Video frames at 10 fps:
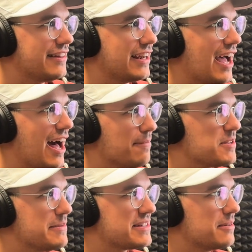and then
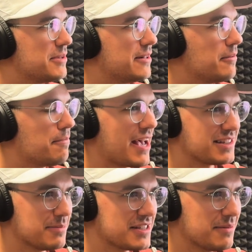optimism and
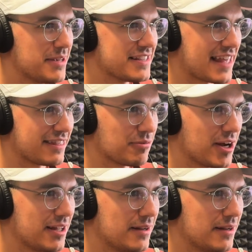pessimism. Is that right?